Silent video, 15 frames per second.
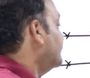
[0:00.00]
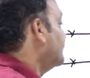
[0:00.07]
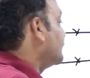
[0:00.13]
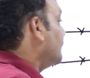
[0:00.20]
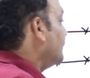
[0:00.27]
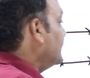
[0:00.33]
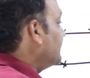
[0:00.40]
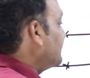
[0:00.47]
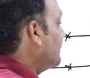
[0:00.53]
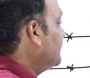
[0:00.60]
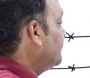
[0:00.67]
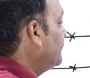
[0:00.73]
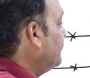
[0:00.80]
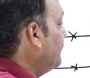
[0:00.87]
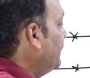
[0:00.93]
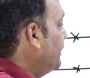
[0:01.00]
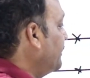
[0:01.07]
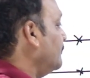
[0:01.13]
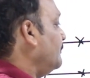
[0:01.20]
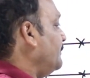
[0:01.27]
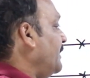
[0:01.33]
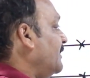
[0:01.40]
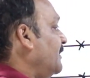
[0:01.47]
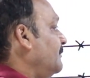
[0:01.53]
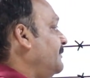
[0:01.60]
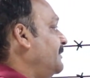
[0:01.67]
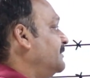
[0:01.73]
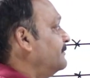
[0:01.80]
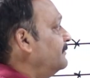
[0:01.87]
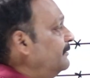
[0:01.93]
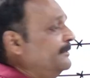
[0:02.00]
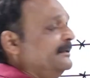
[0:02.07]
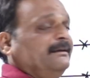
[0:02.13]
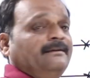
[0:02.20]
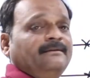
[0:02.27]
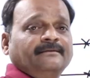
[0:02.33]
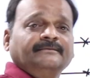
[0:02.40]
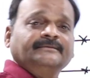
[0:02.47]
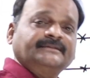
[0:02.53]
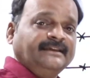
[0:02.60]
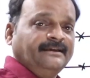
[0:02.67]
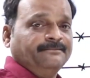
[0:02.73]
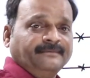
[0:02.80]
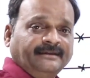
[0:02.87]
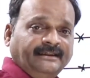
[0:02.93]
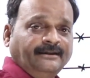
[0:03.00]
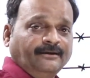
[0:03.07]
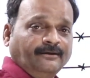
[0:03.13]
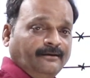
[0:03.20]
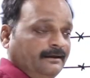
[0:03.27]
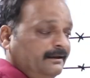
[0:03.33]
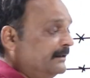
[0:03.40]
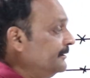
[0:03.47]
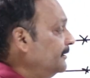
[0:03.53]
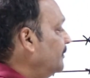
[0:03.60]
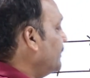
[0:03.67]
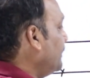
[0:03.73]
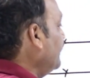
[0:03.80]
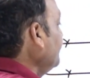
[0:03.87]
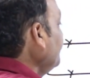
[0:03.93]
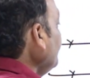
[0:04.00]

so distance between any two parallel planes will be same, d only. Okay.